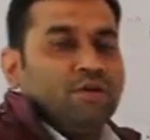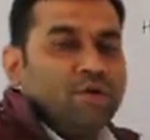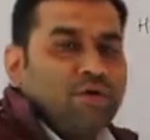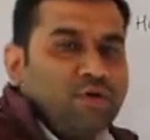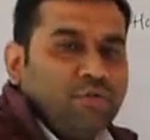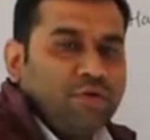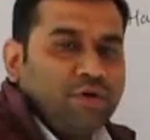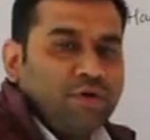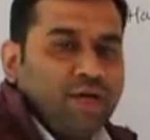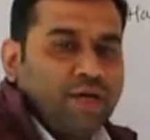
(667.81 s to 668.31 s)

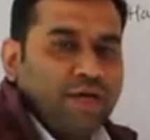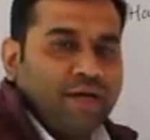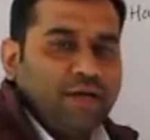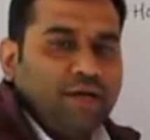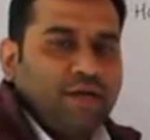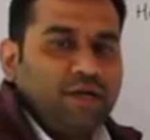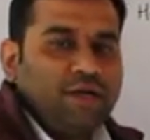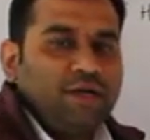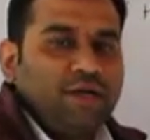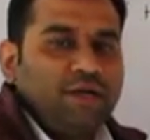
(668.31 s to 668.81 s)
two
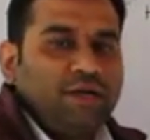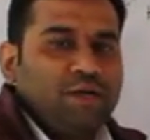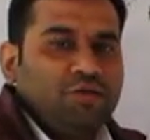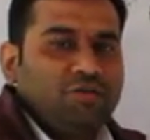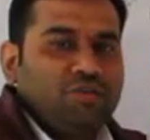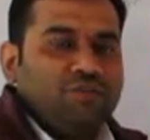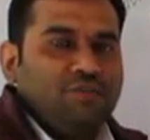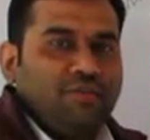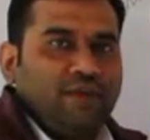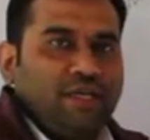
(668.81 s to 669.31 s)
dates to
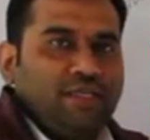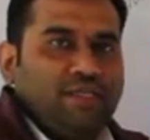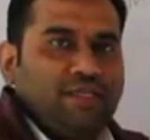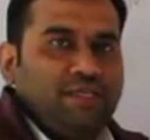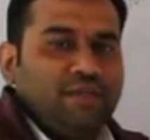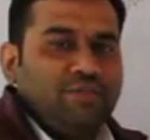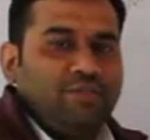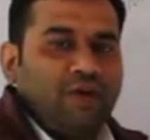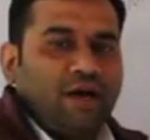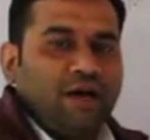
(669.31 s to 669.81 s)

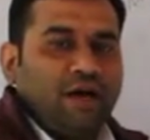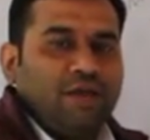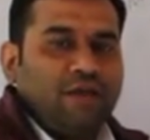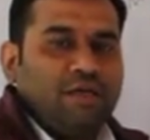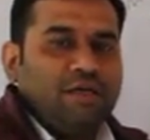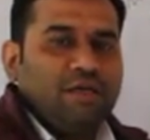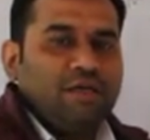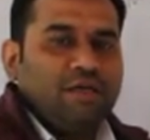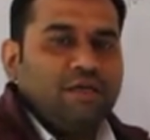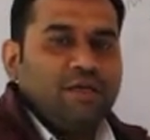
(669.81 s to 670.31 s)
specify